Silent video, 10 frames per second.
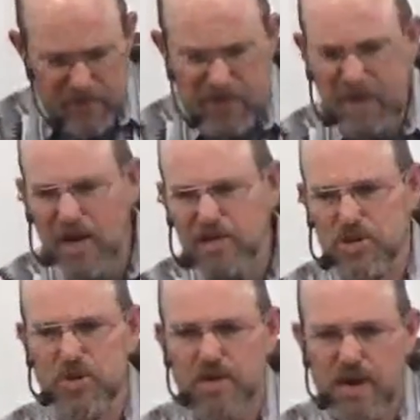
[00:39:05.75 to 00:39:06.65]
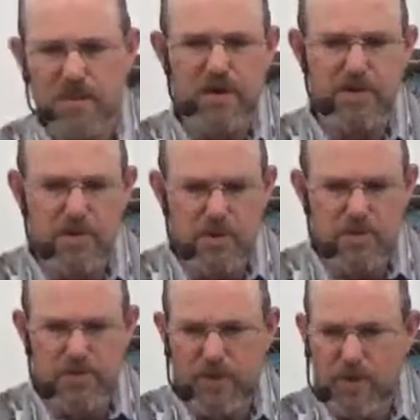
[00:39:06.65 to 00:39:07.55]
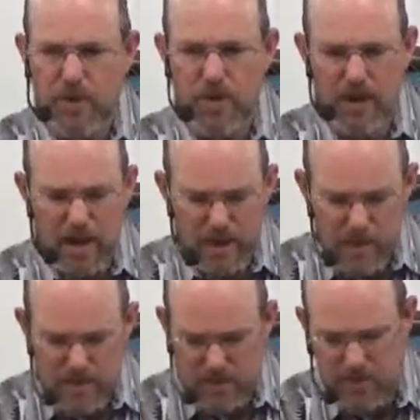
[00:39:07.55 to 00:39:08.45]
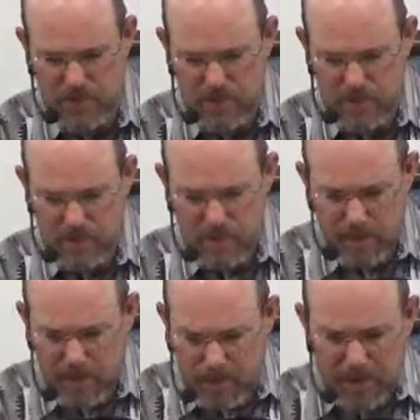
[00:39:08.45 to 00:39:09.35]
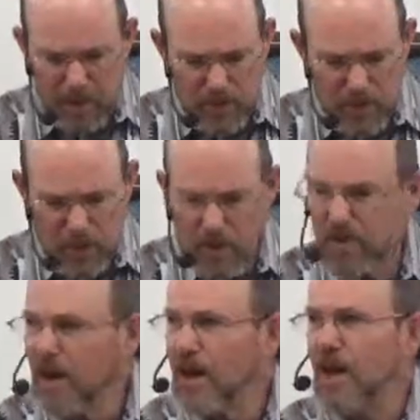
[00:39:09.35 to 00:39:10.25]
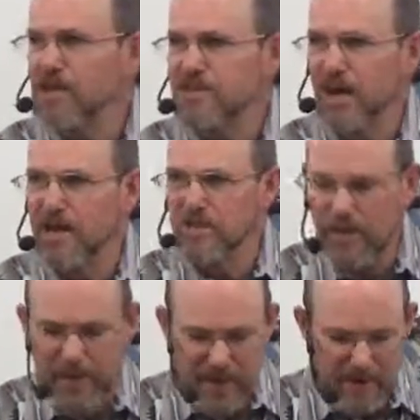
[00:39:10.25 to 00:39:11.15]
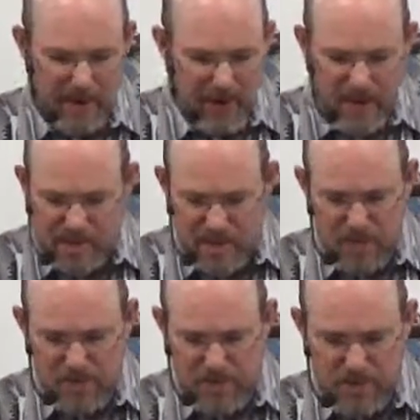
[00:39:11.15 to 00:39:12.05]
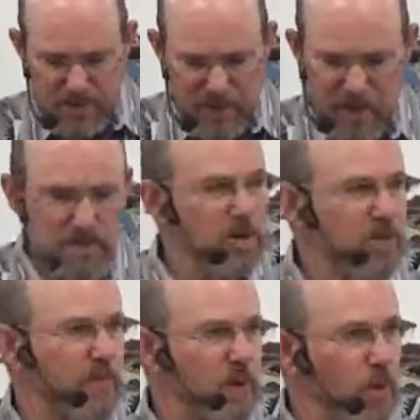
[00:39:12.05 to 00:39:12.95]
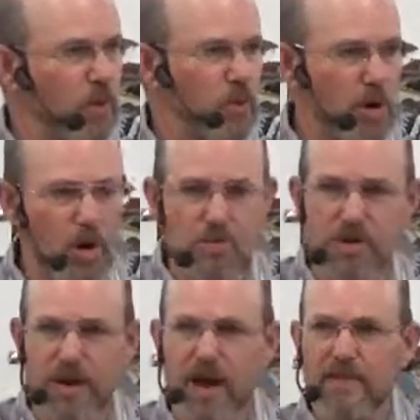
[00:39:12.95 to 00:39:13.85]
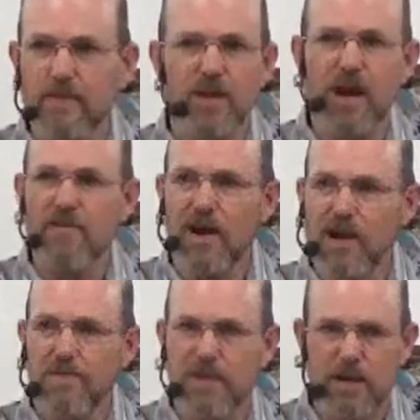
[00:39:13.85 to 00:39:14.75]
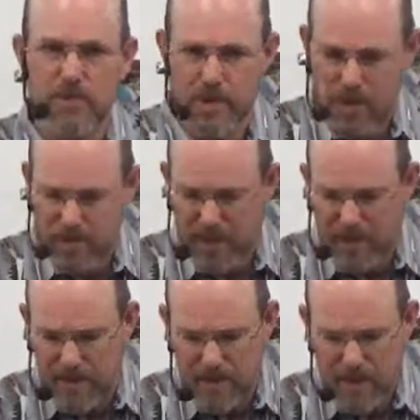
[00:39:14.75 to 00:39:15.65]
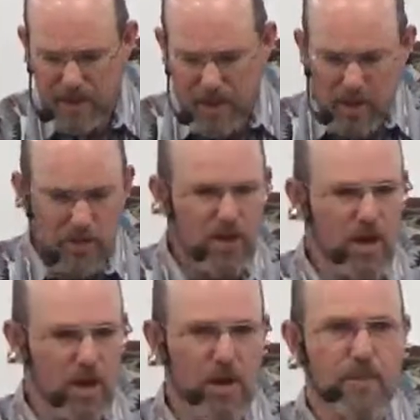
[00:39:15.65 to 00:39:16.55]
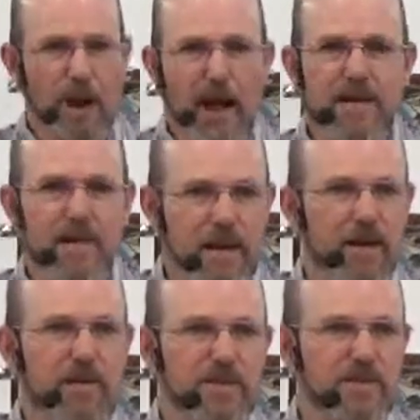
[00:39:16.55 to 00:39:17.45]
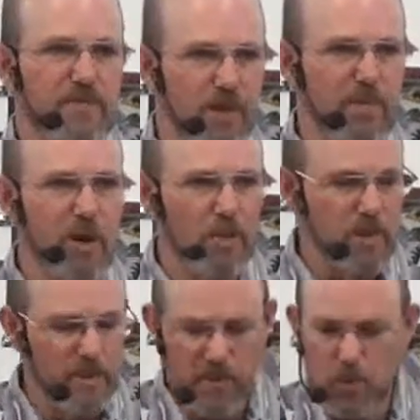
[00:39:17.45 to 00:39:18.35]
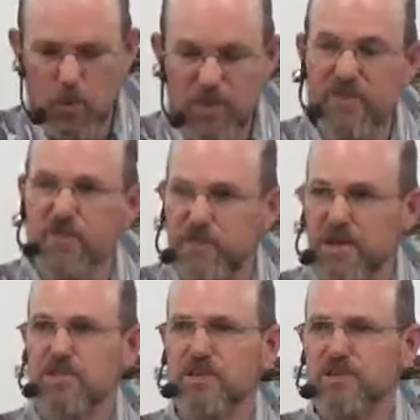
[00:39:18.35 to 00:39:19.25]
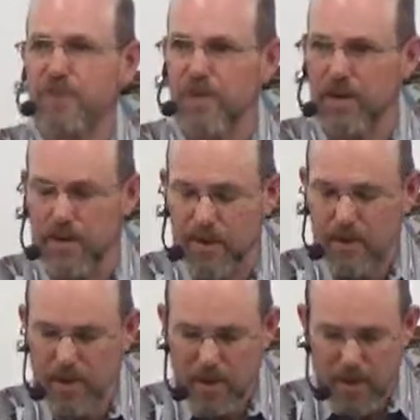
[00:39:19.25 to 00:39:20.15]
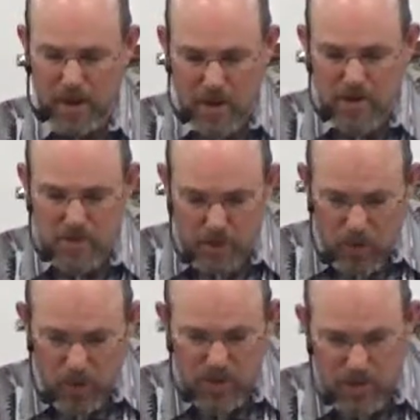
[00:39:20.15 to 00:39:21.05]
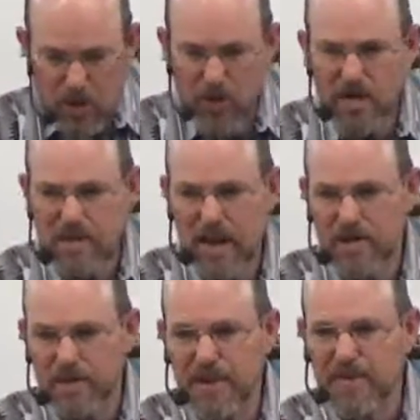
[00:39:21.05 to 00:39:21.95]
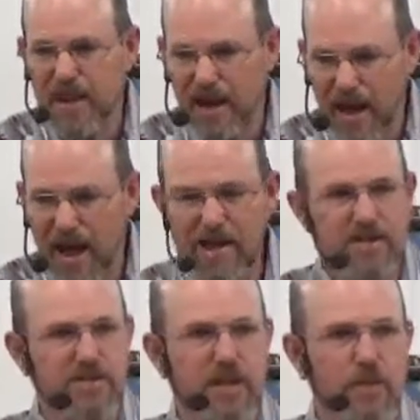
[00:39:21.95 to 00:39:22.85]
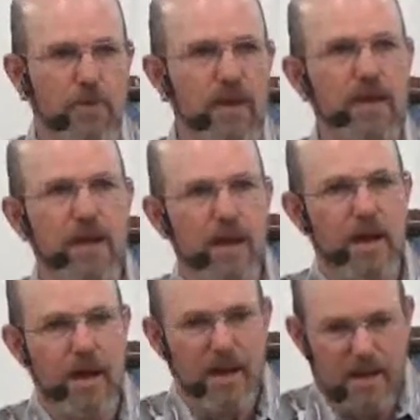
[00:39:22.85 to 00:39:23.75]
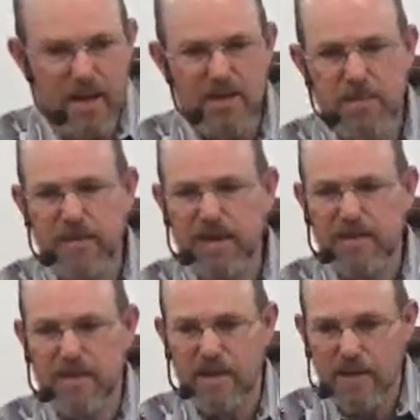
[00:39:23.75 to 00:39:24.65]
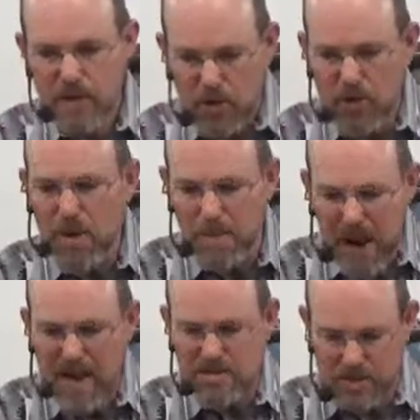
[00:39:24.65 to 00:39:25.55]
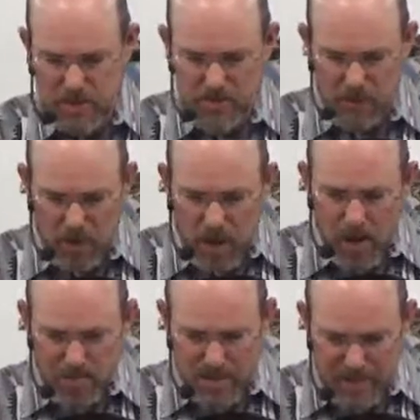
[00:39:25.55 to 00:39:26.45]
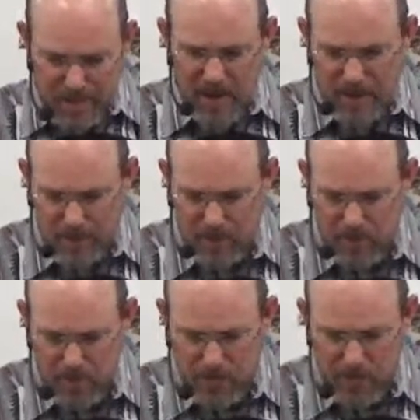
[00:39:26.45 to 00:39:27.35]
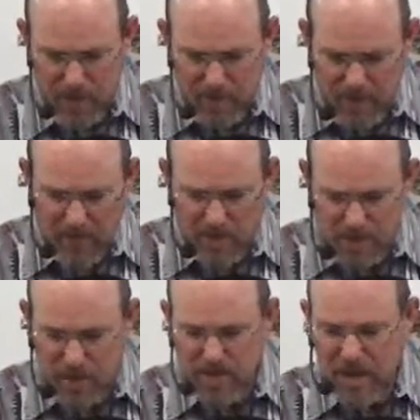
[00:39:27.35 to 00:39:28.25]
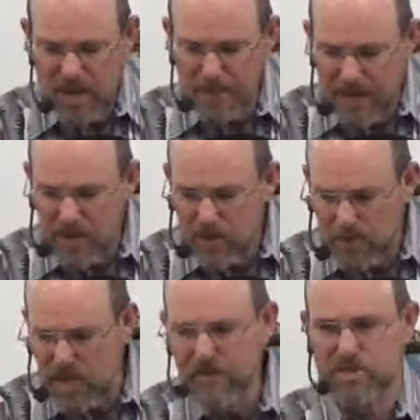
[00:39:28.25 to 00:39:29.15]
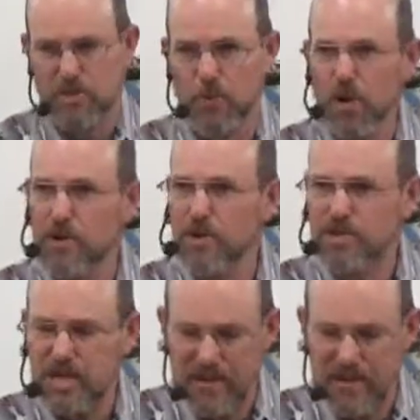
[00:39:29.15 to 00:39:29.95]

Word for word: Father God, show us how to be doers of your word, not hearers only. We know that we're in the last days. We've been in the last days for 2,000 years, but Lord, we're closer now than we ever have been. We know that. You could come right now, this very moment, before we even finish this prayer. So, Lord, show us how to be the lights that we uh, need to be, then. Your ambassadors for a lost and dying world. Father, show us how to mingle. Give us the words.